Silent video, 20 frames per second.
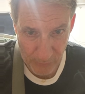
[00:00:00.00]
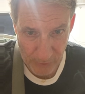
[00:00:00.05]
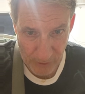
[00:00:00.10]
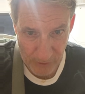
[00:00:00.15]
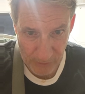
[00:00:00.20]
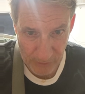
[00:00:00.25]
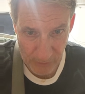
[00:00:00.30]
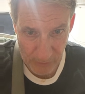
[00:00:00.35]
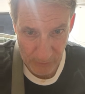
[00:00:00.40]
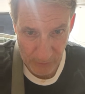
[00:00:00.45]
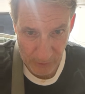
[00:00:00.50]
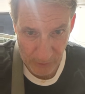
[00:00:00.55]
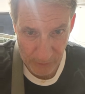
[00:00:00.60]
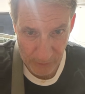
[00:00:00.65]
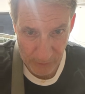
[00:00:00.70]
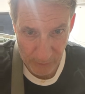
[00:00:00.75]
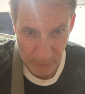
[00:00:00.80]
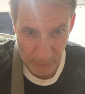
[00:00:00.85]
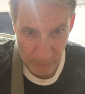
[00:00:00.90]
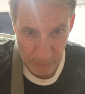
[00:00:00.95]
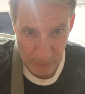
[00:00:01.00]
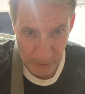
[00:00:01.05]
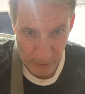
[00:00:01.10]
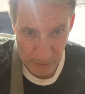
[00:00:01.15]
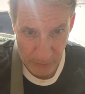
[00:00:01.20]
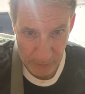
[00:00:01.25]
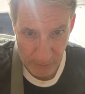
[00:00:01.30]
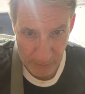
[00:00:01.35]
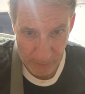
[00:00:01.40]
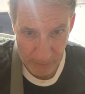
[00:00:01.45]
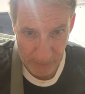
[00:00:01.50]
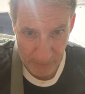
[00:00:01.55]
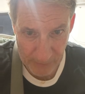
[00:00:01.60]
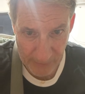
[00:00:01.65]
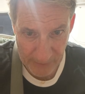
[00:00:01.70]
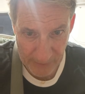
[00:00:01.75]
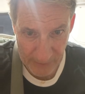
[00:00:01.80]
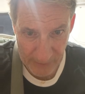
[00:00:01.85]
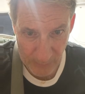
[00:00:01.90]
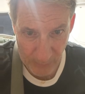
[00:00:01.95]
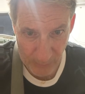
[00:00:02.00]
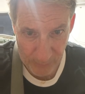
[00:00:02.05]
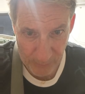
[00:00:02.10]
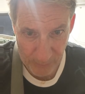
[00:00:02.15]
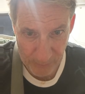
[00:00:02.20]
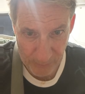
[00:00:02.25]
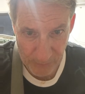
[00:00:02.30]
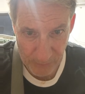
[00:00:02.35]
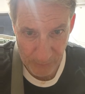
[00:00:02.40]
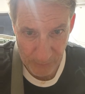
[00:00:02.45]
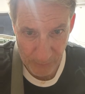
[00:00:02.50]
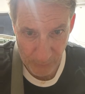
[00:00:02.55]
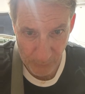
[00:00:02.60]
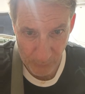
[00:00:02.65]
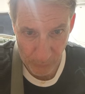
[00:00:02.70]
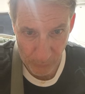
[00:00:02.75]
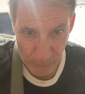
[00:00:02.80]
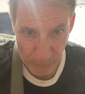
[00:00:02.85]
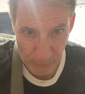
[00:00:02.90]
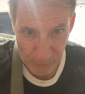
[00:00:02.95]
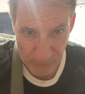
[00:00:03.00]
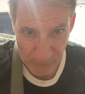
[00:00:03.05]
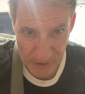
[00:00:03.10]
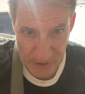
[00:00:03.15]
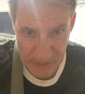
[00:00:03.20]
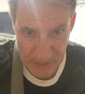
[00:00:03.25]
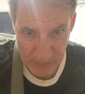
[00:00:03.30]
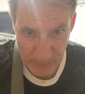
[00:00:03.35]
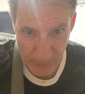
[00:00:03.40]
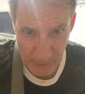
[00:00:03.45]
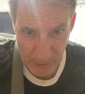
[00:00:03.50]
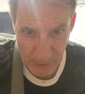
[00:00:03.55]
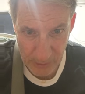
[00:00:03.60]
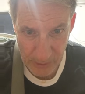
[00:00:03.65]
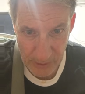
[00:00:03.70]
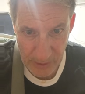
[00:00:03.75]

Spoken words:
I never looked at her photo channel properly. That ain't no 50-year-old on Facebook.